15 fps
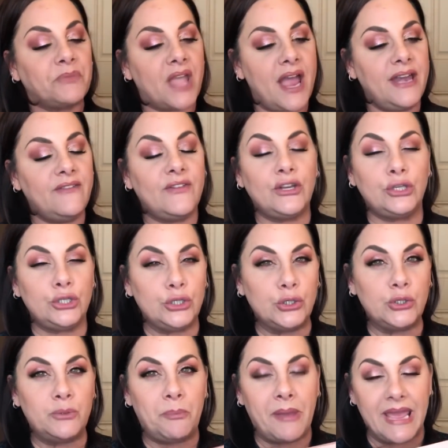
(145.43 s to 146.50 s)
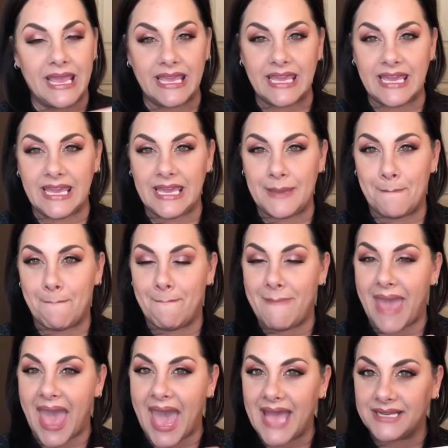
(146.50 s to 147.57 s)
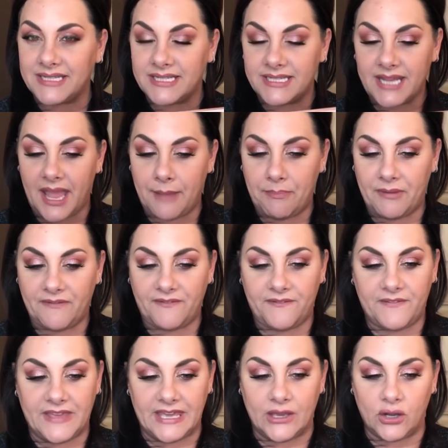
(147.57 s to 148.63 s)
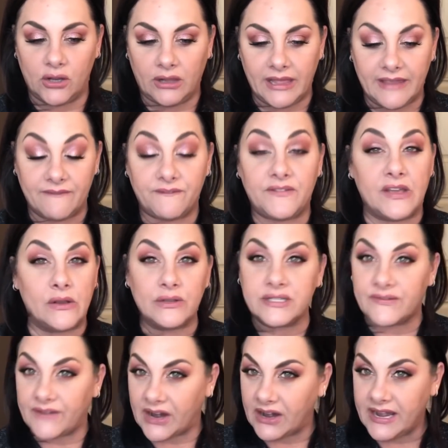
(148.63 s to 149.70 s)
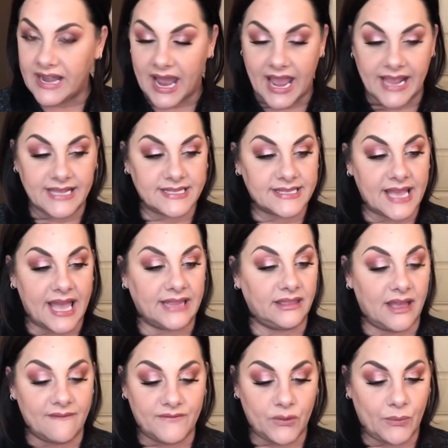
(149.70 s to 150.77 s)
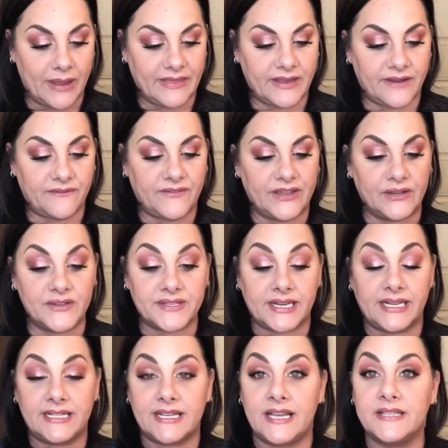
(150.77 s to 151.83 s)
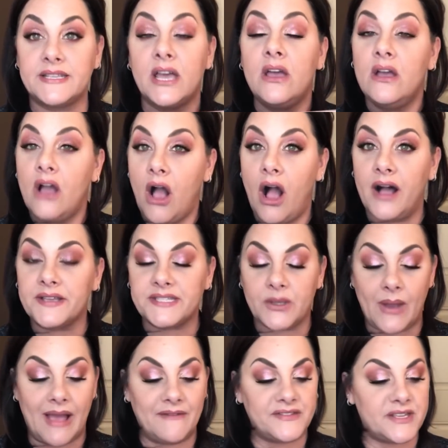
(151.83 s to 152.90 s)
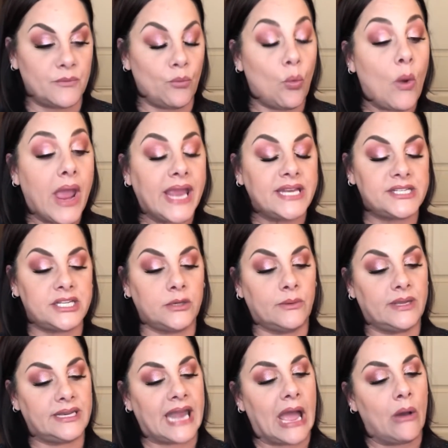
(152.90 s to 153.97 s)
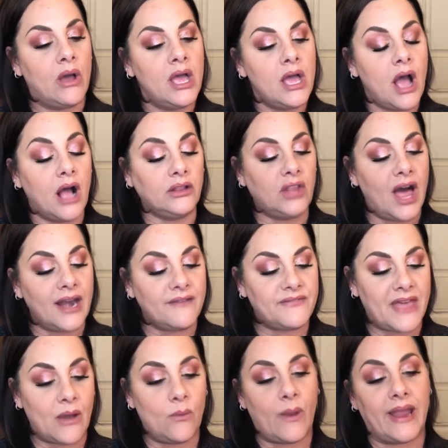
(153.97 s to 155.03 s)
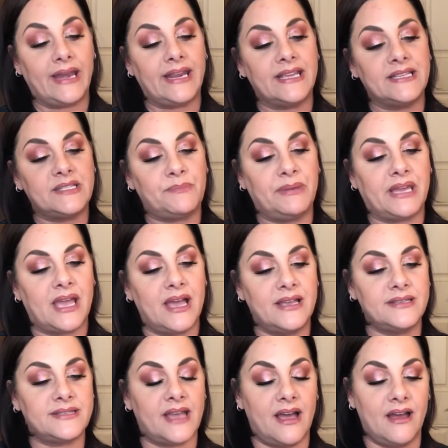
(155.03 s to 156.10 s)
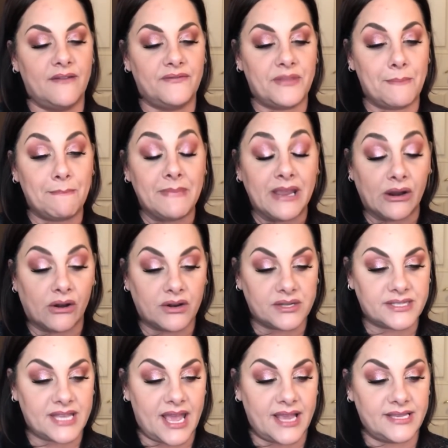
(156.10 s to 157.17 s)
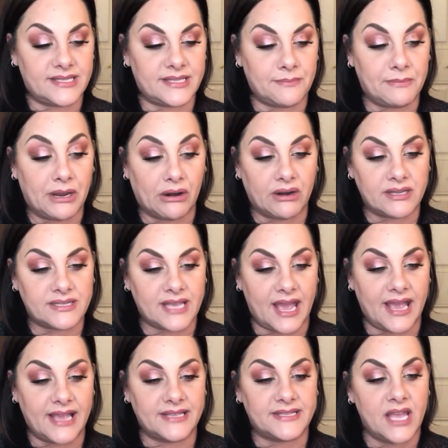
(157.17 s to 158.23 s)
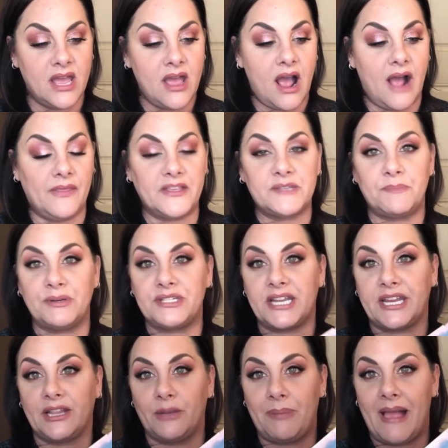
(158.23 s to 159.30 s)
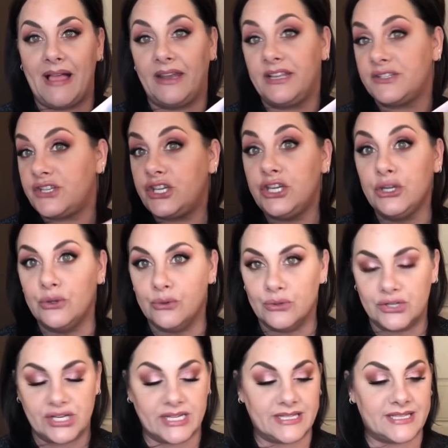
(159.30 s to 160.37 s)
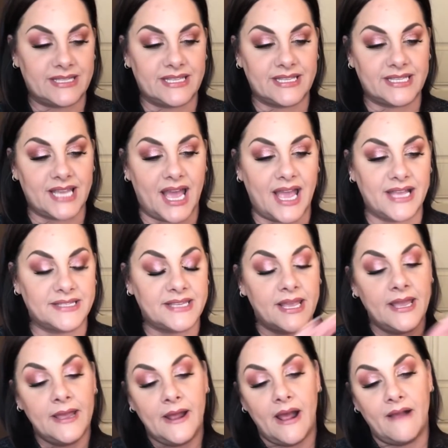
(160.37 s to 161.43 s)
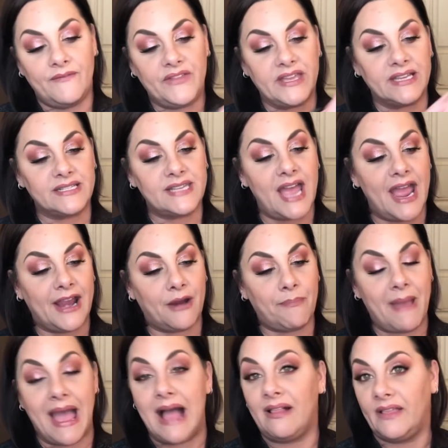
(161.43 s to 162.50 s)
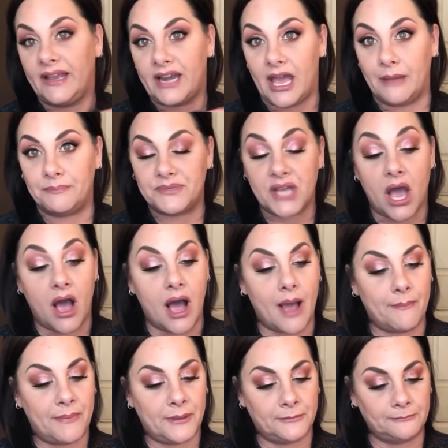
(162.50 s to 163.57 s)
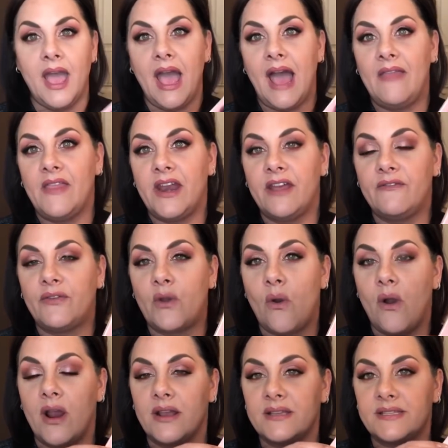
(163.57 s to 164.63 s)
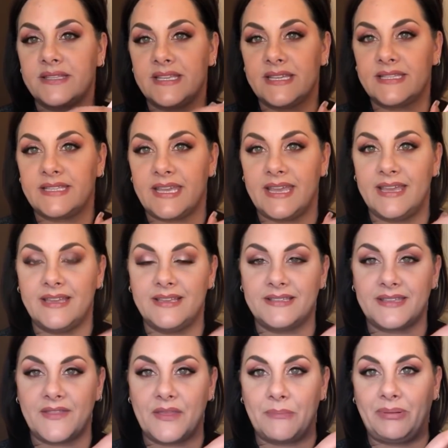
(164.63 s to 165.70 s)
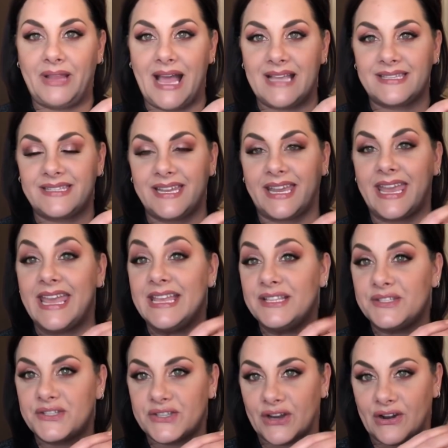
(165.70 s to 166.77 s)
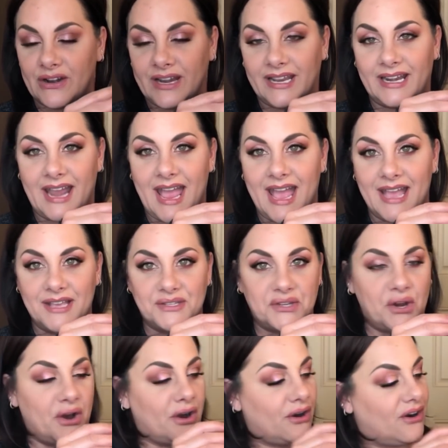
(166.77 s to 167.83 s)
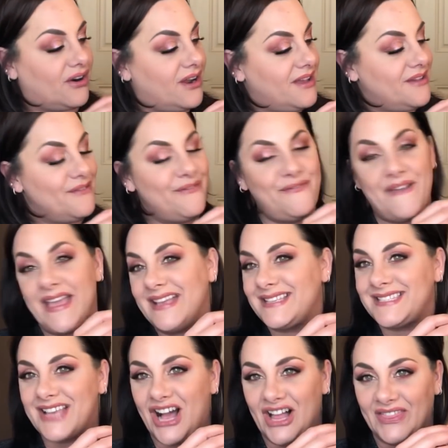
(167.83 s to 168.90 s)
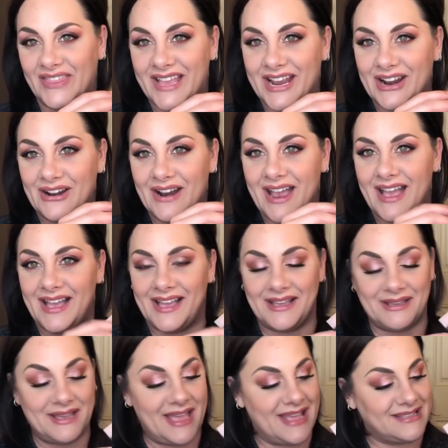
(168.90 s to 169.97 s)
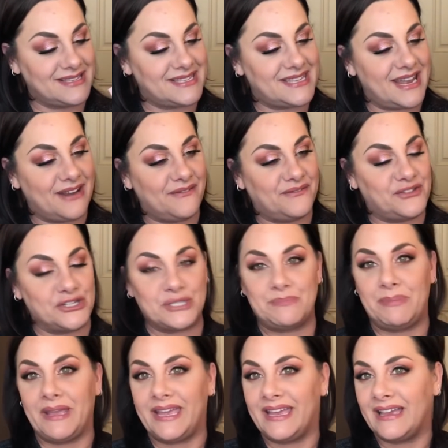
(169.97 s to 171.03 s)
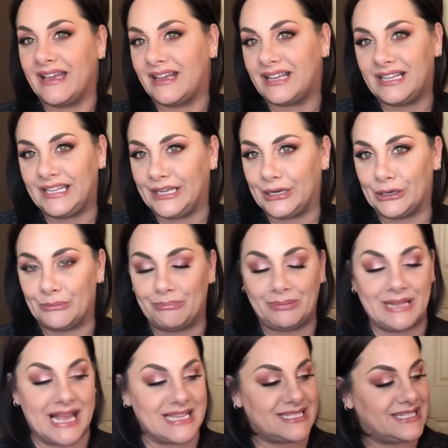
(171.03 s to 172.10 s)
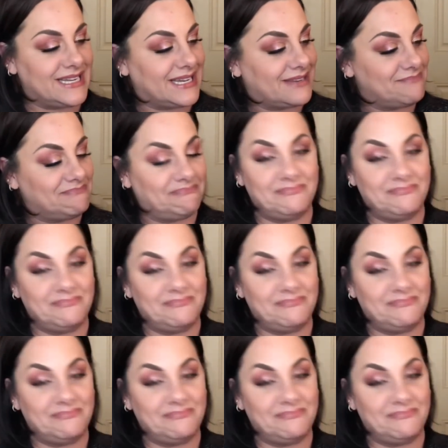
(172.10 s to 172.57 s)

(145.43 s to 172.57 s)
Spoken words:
kind of a nude pinky matte type of feel. It feels very nice. I love the way that it feels, and it does also have some weight to it. Now, a lot of that weight is because of the mirror size. The mirror size on this particular palette is huge. It's the size of the entire palette up top. And then, of course, this is the plastic insert. It has her face on there instead of just being a clear plastic